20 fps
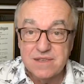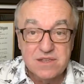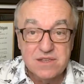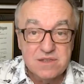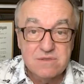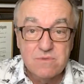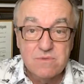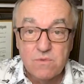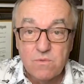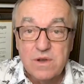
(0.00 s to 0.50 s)

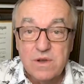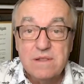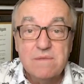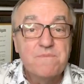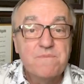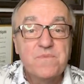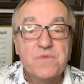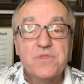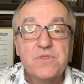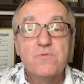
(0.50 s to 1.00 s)
Just what
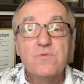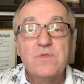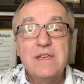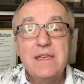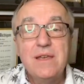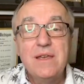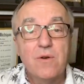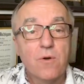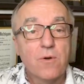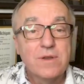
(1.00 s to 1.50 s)

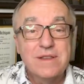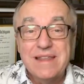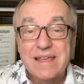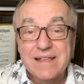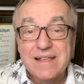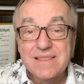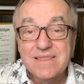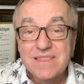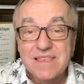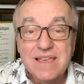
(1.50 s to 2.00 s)
3 or
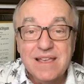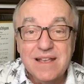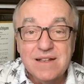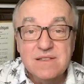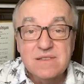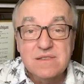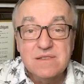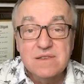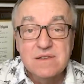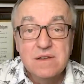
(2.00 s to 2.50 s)
10
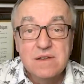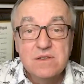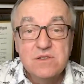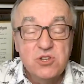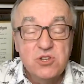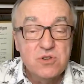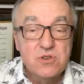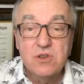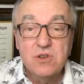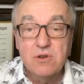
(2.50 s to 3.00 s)
things
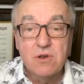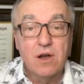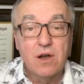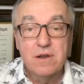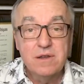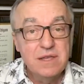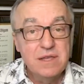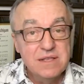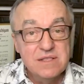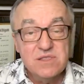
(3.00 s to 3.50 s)
should your
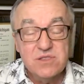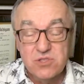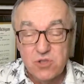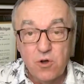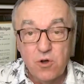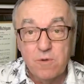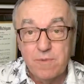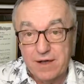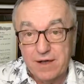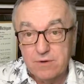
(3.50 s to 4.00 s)
audience
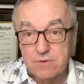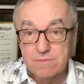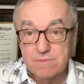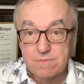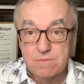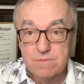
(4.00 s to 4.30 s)
know about?